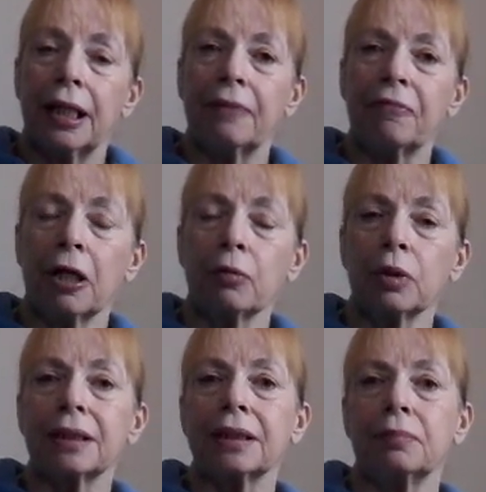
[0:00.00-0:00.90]
If I
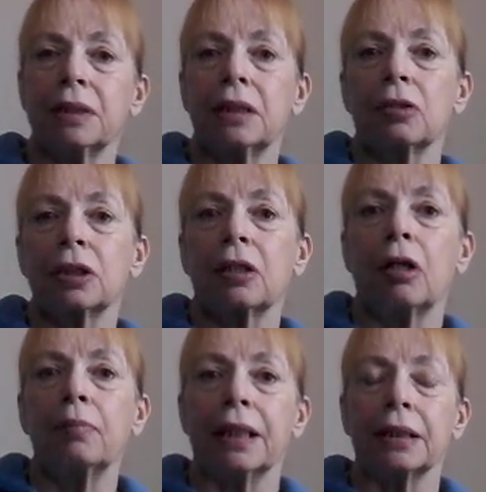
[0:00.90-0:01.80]
want somebody not to
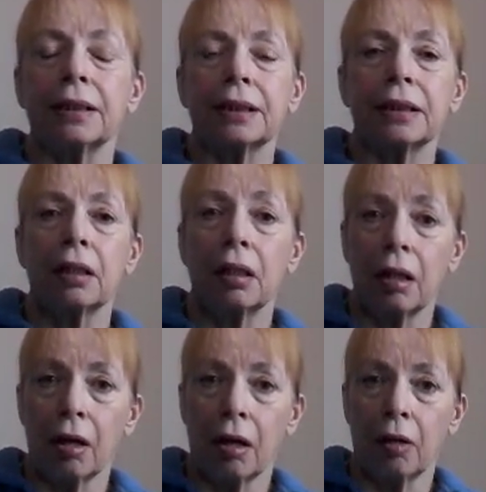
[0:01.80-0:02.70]
comment,
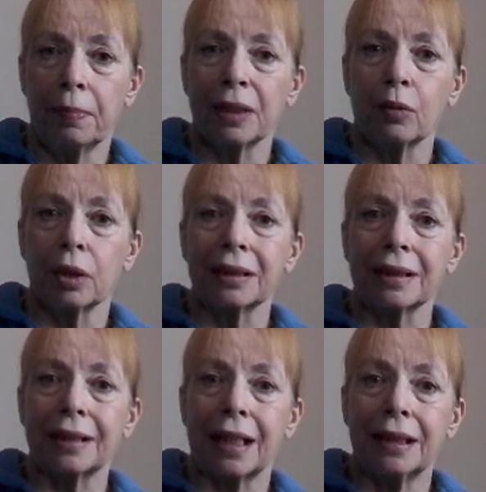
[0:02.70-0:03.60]
I'll be the one
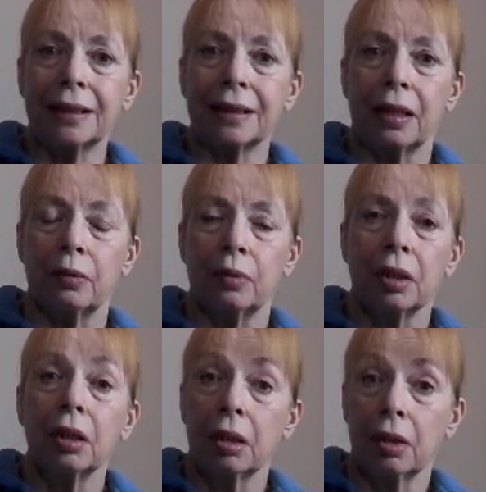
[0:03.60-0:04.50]
to say so,
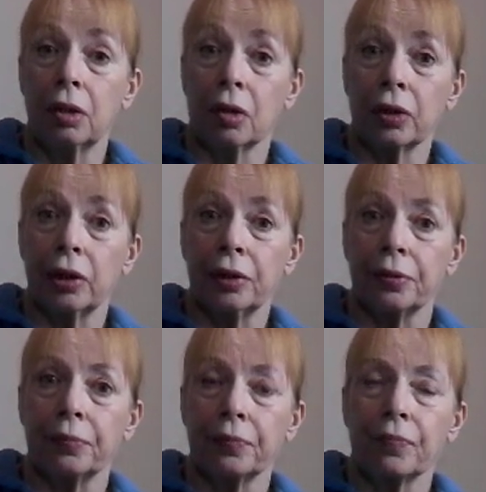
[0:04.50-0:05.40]
not you.